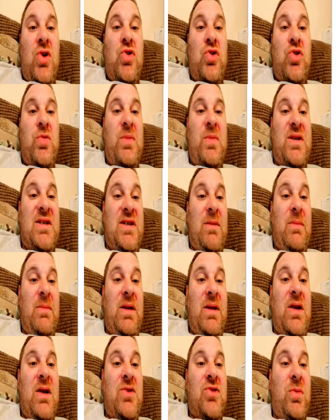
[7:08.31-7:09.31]
should be
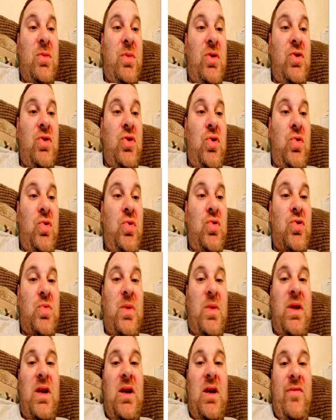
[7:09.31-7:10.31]
similar to the one used when
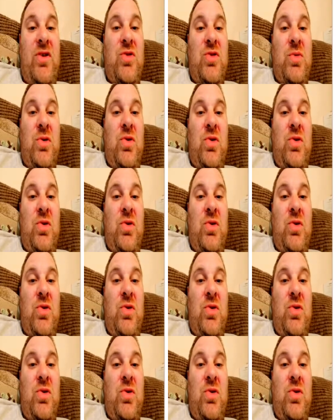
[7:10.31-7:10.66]
the individual